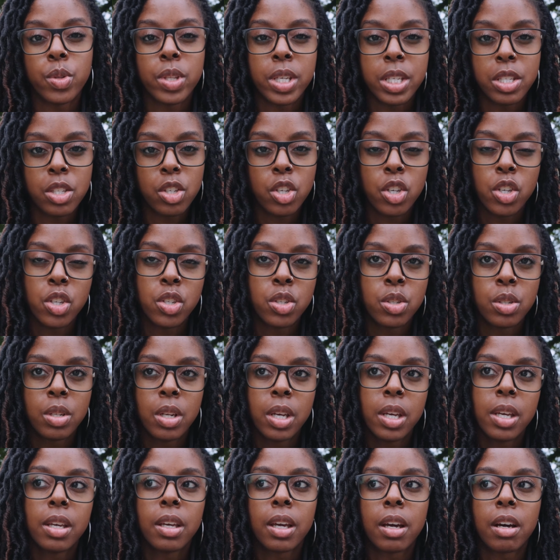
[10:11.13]
these could
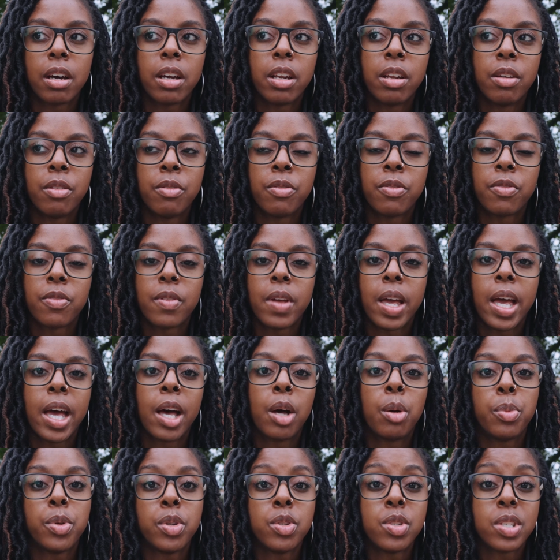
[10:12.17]
kind of
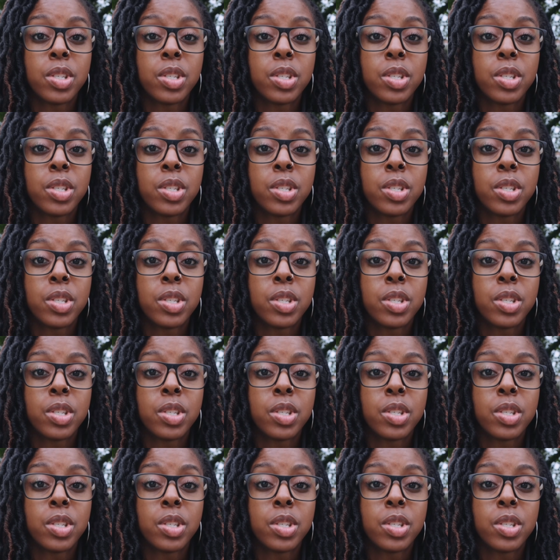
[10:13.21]
help you